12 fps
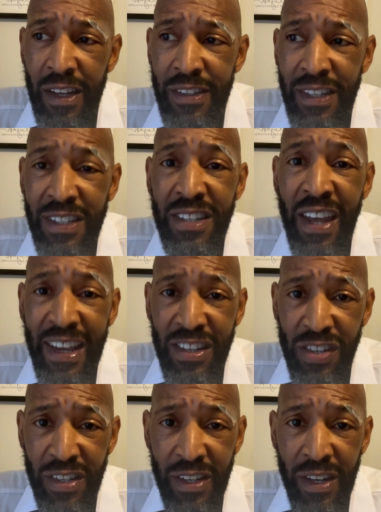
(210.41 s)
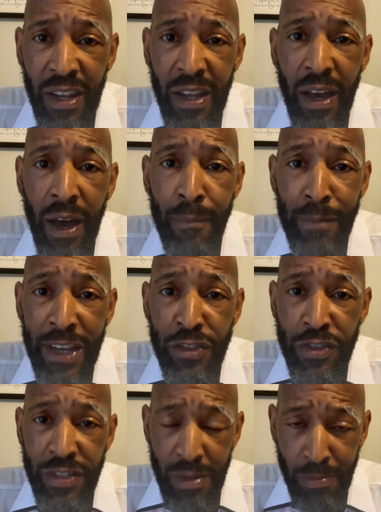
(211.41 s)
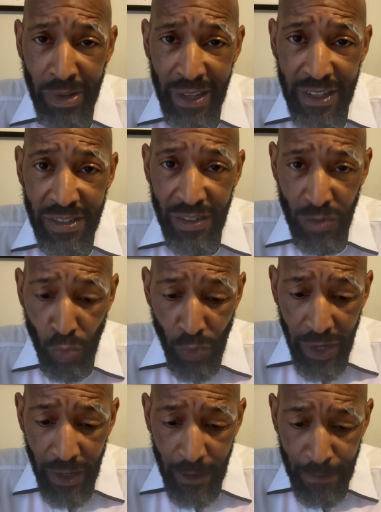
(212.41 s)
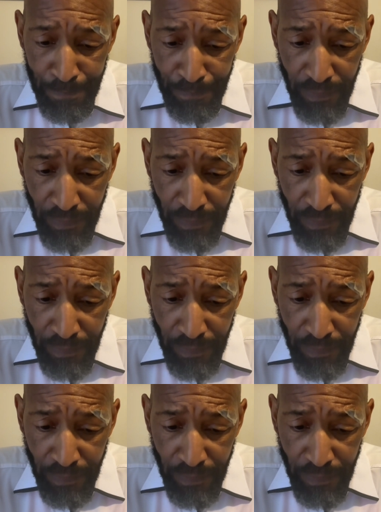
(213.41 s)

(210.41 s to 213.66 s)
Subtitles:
detection measures in place as well.